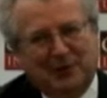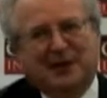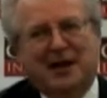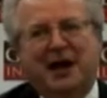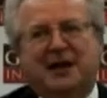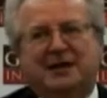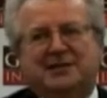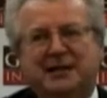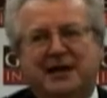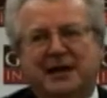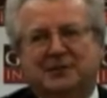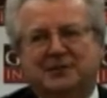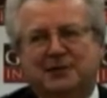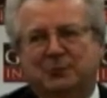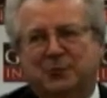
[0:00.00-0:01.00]

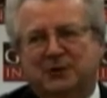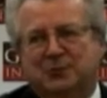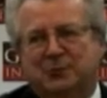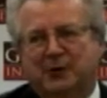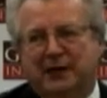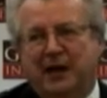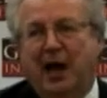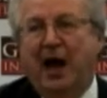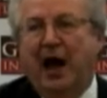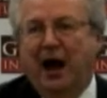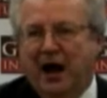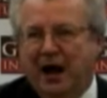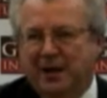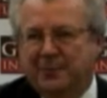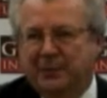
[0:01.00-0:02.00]
context in which we
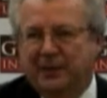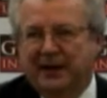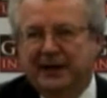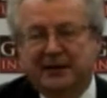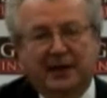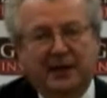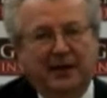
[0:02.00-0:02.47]
operate